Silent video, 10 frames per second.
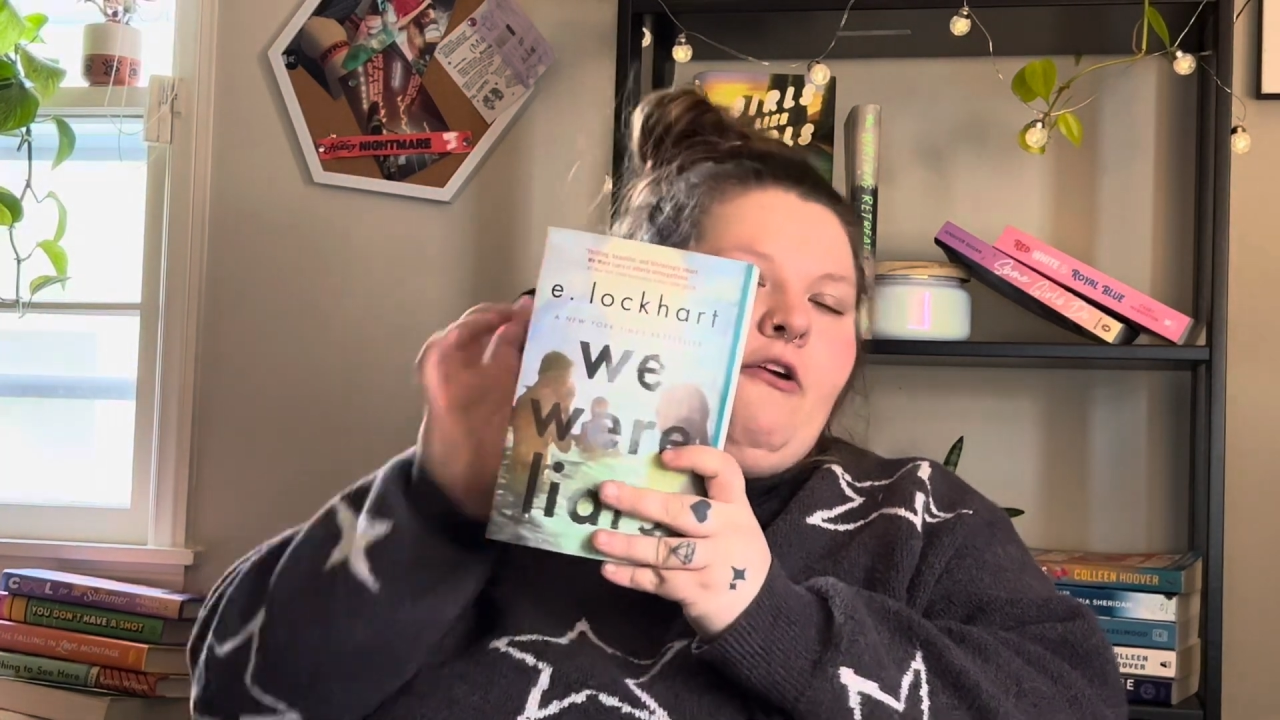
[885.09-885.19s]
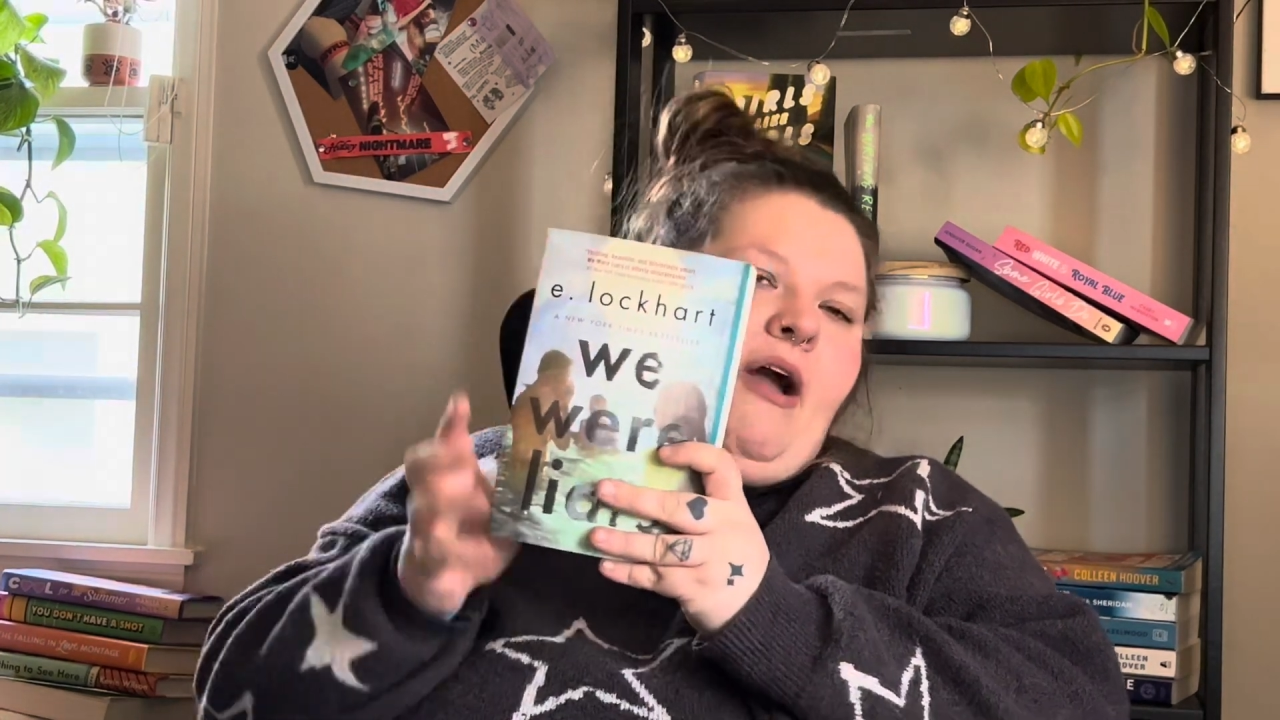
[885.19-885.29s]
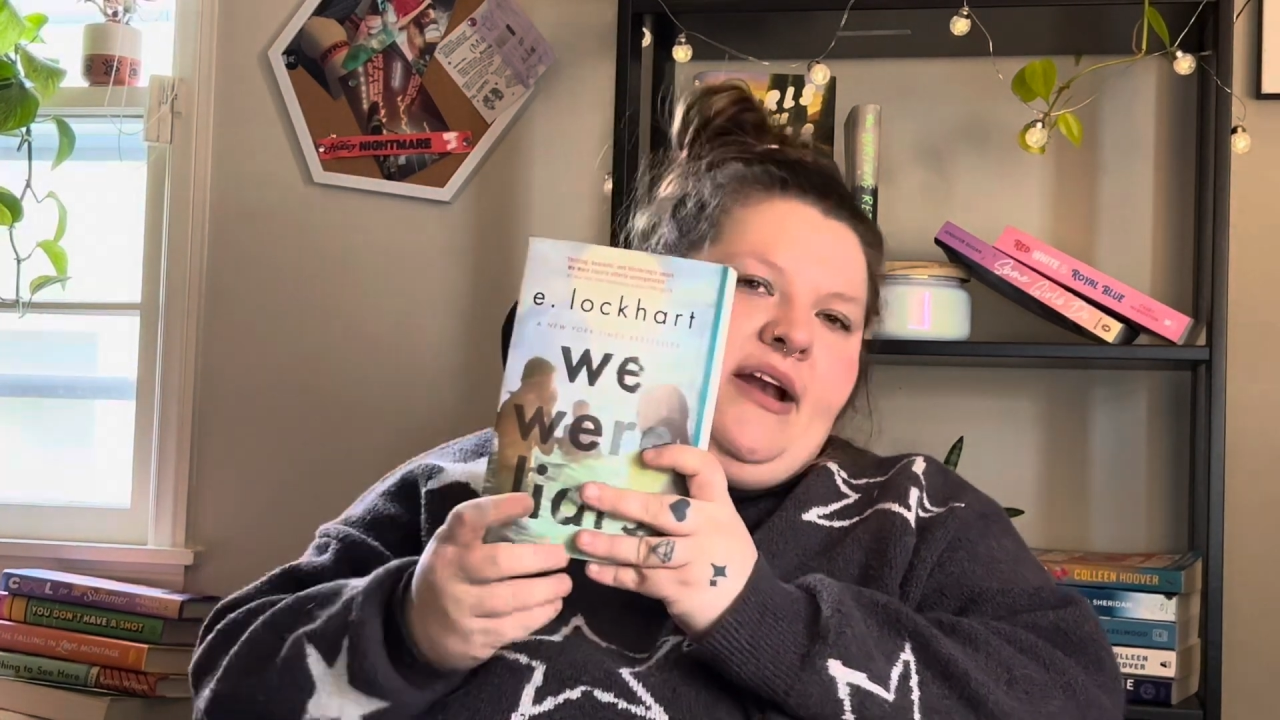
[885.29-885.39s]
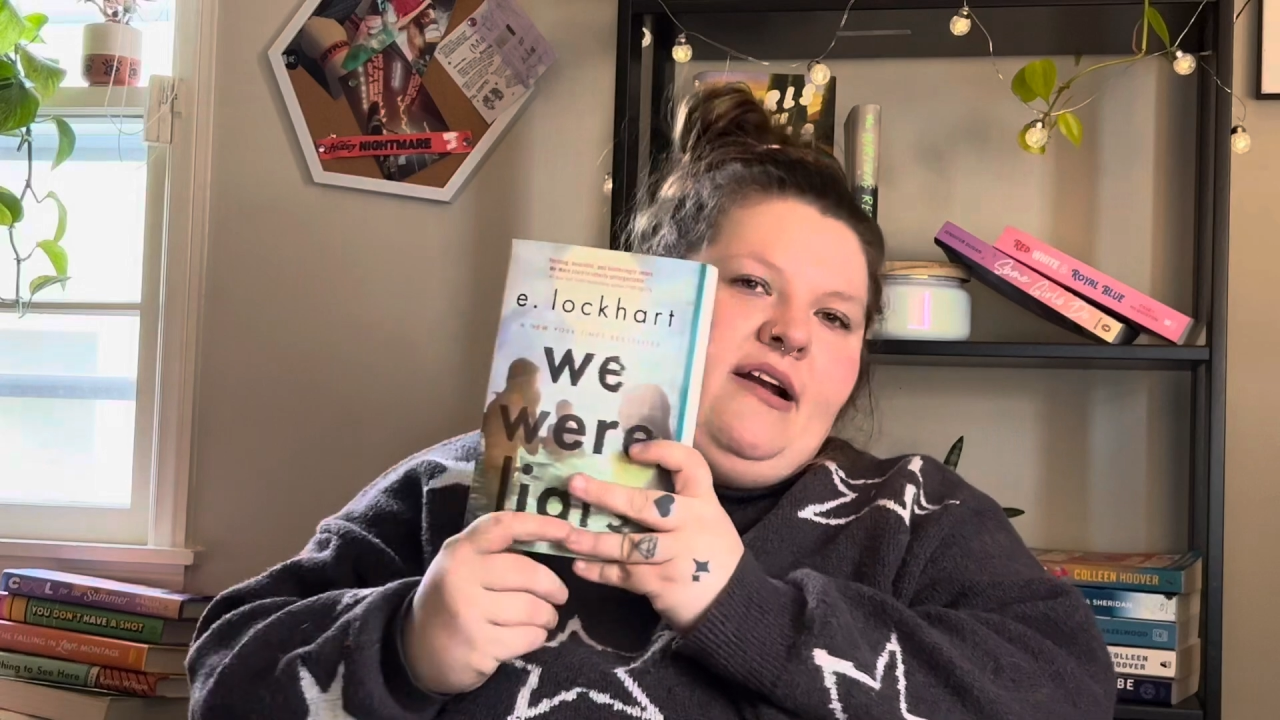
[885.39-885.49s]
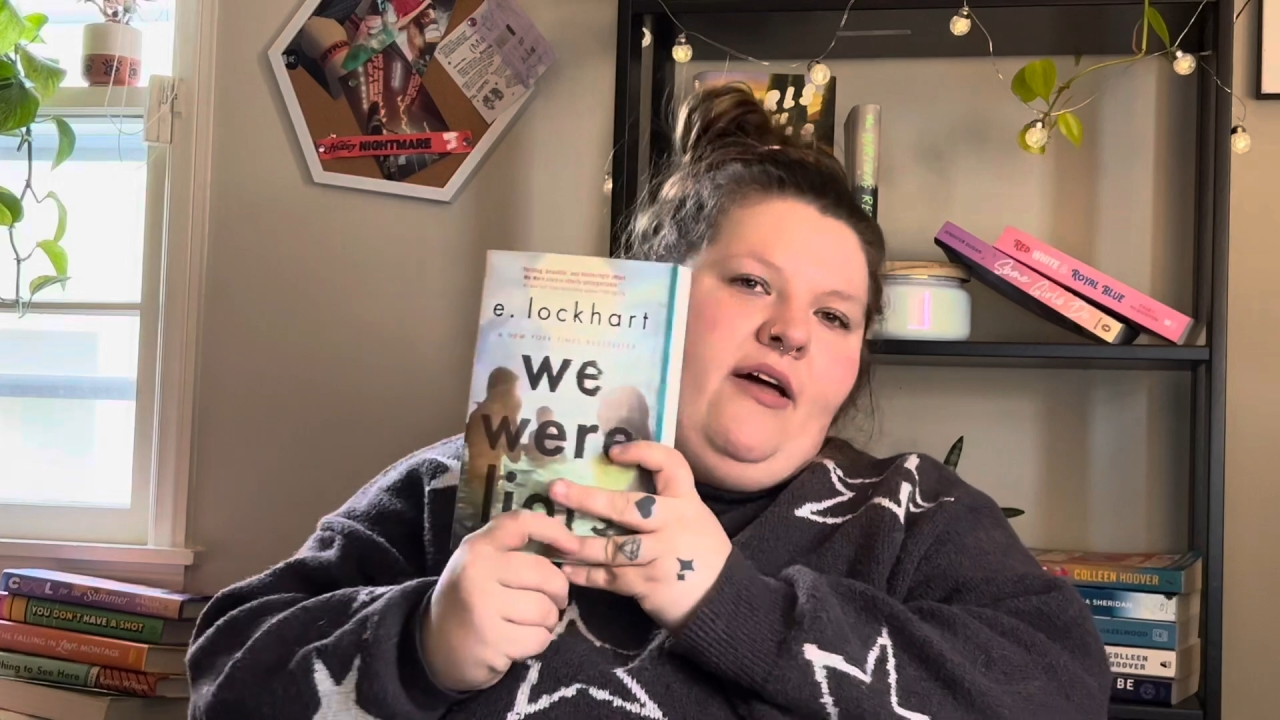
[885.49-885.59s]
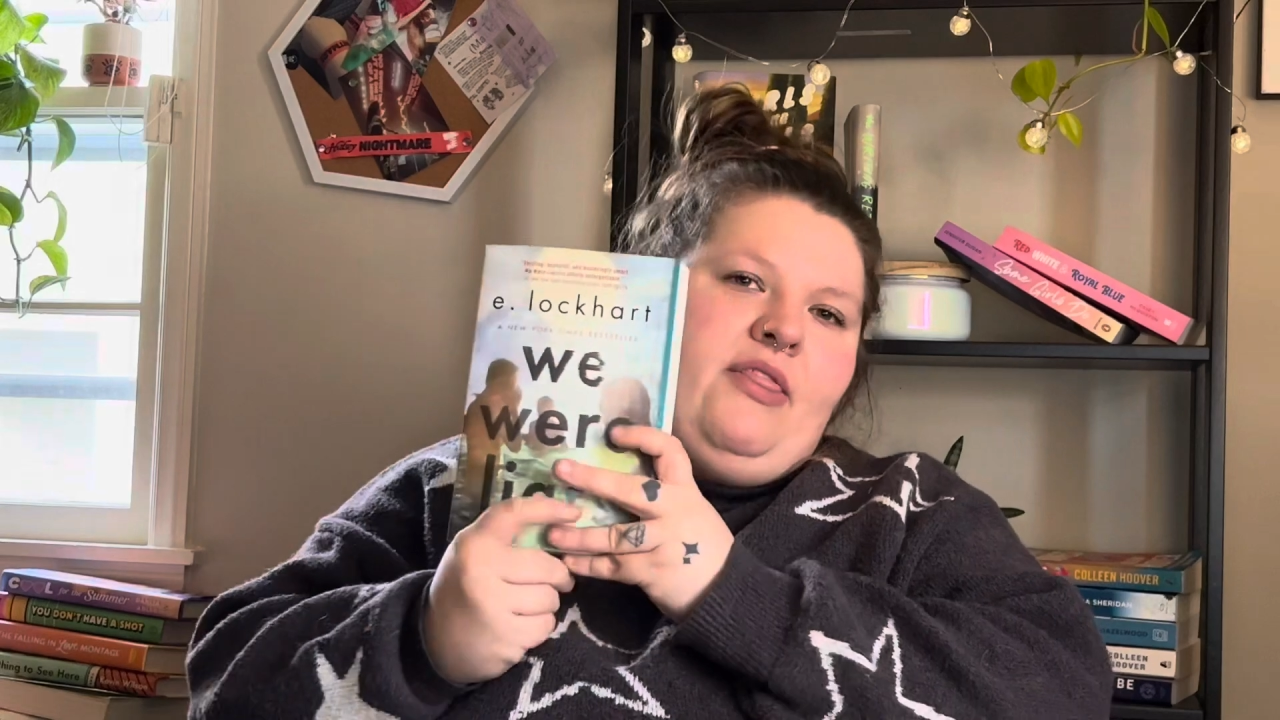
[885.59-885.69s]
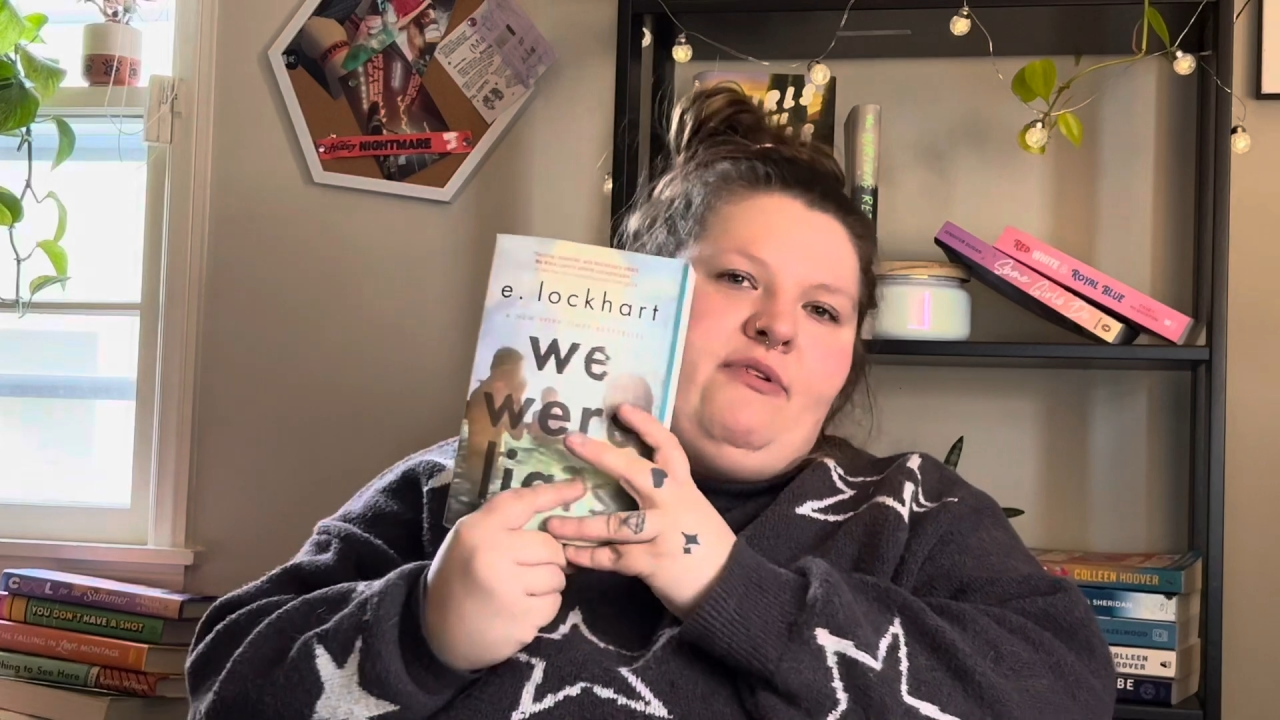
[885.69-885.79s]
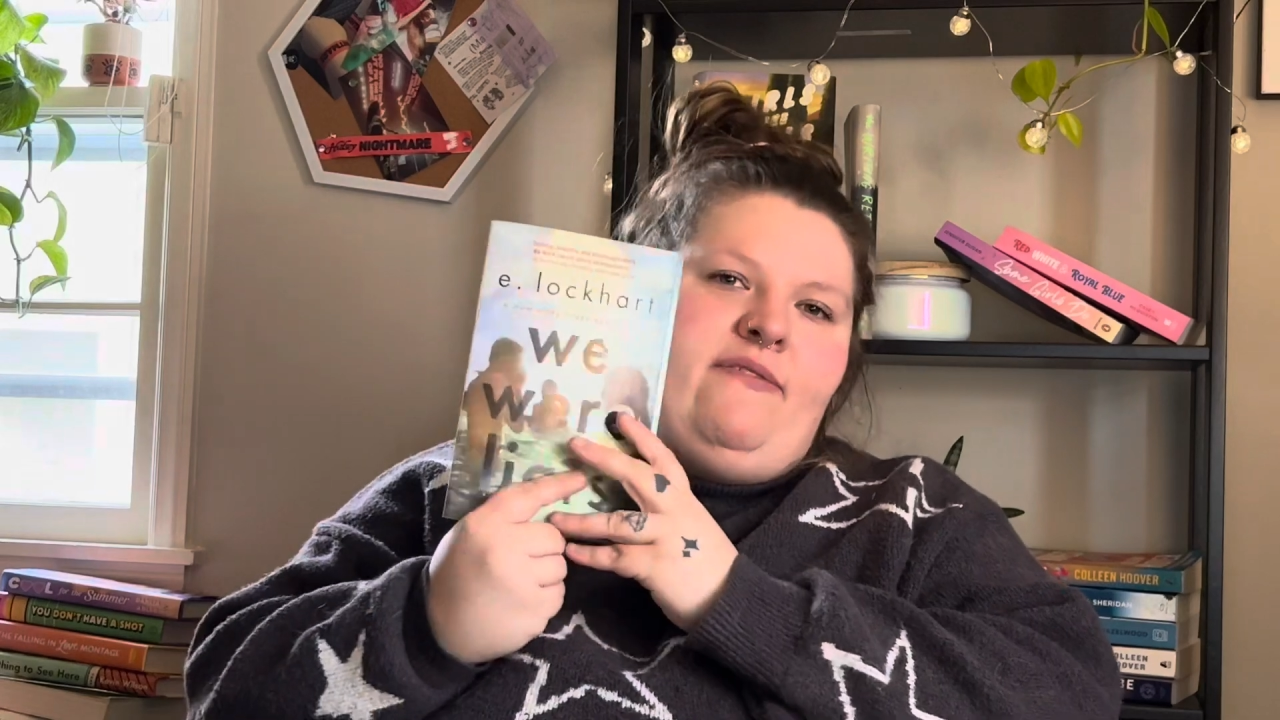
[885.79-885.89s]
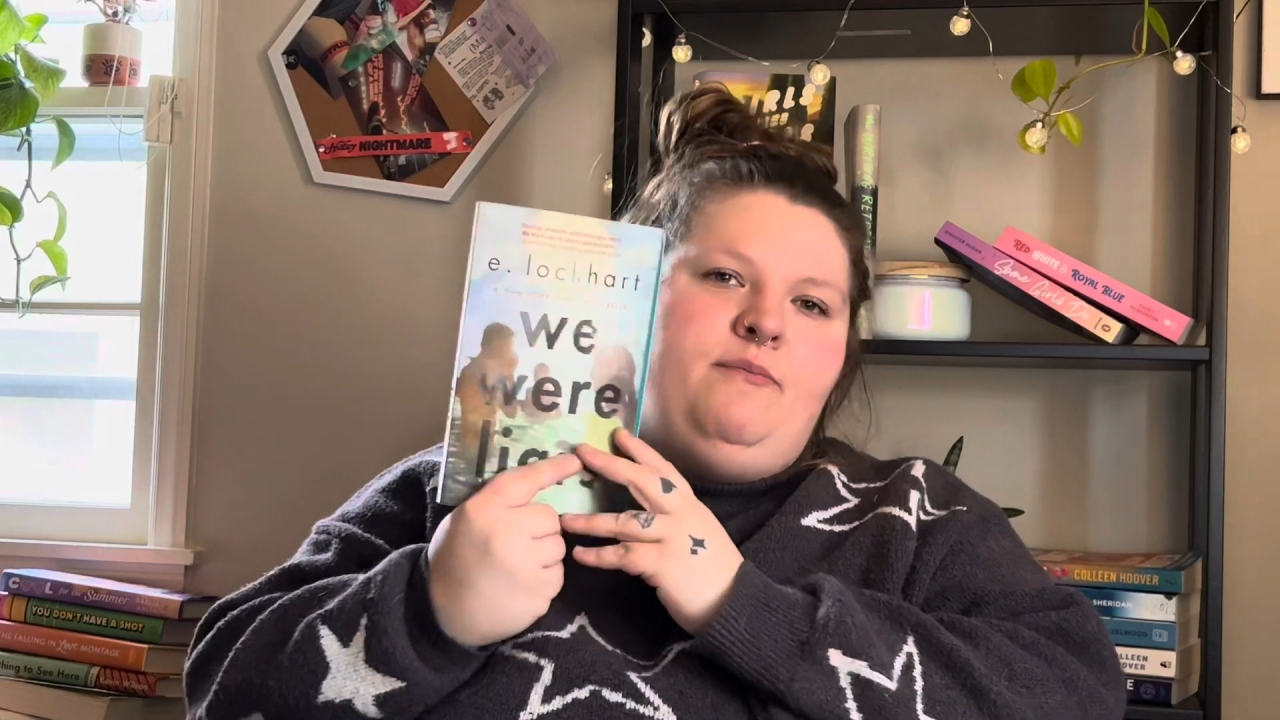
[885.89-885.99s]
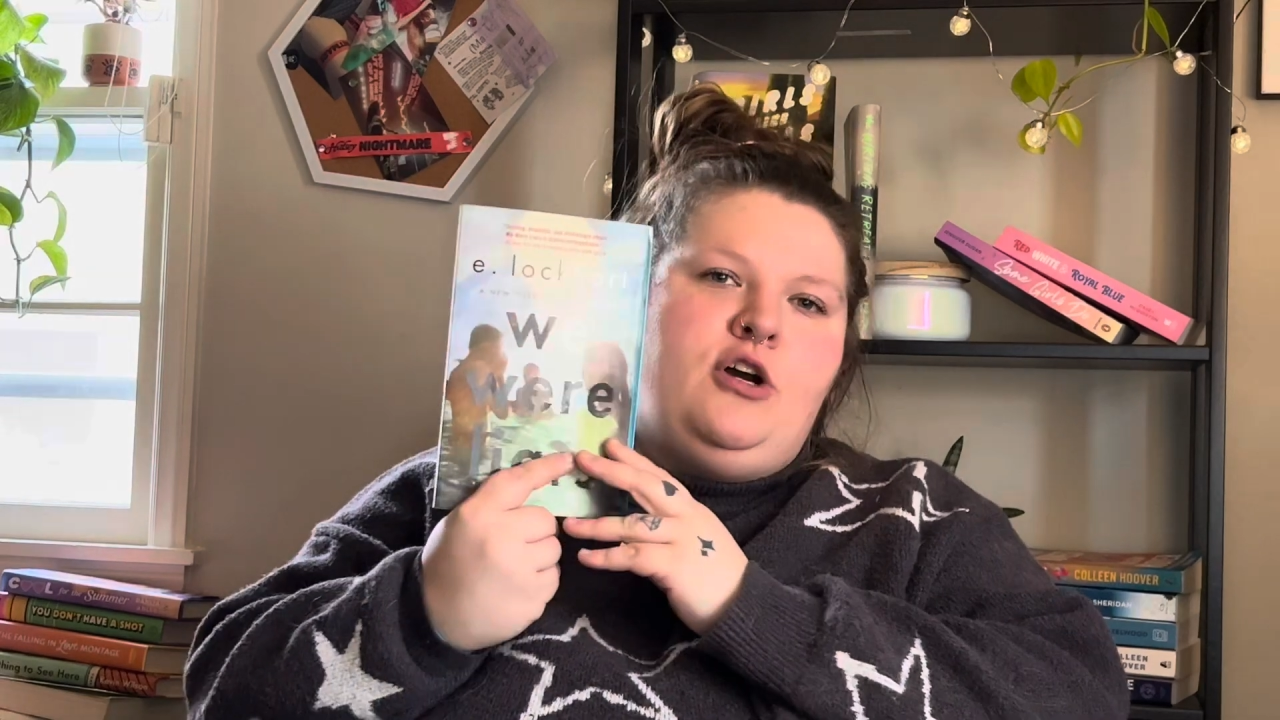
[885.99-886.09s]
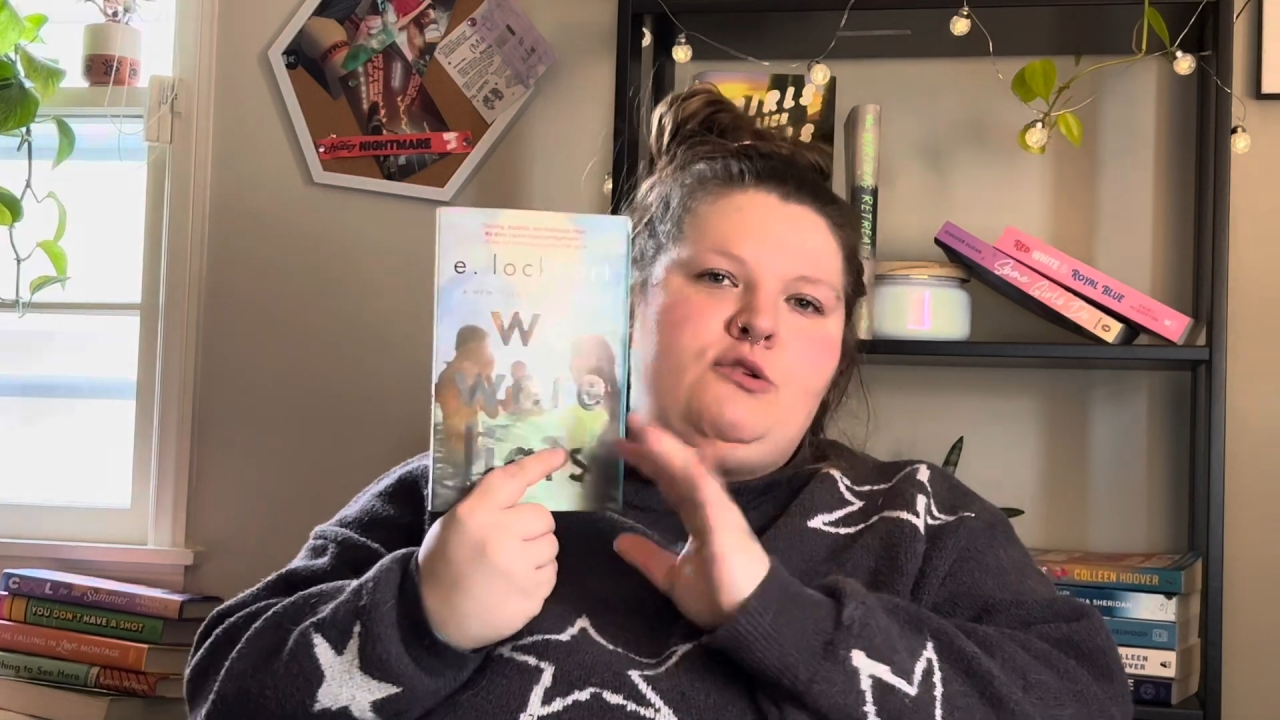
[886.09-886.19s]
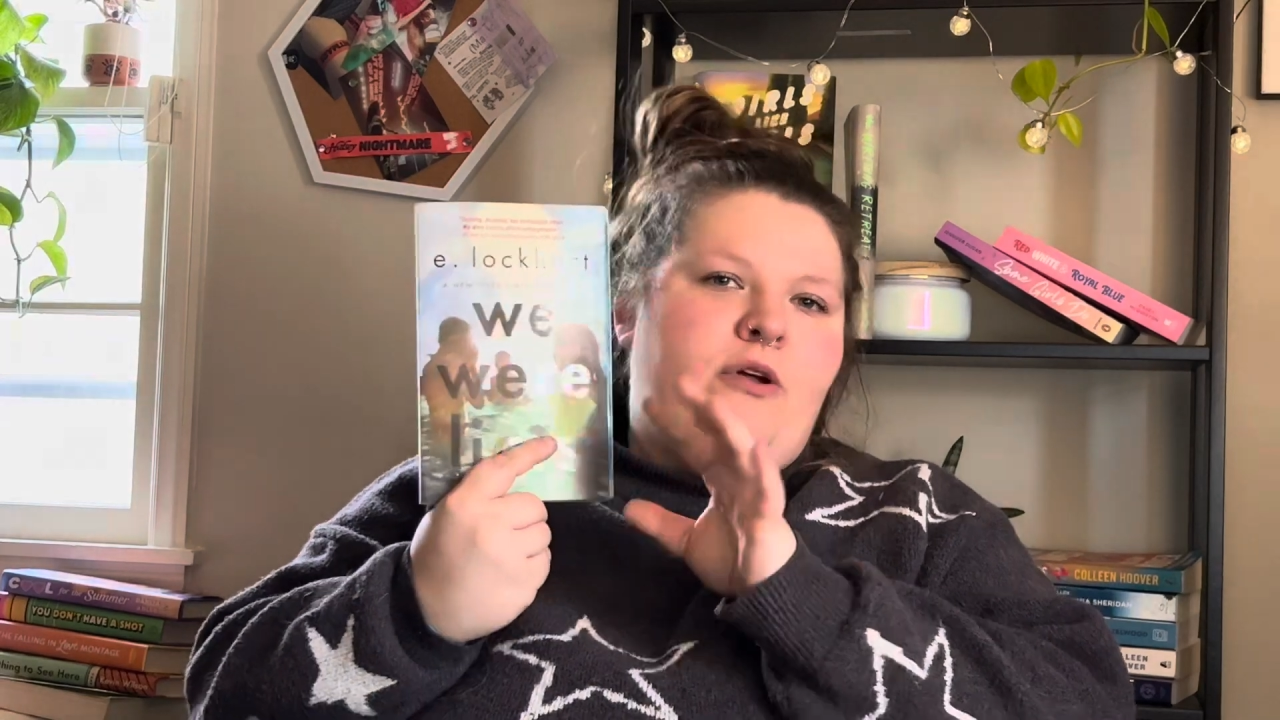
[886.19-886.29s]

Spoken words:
credit on Thrift Books.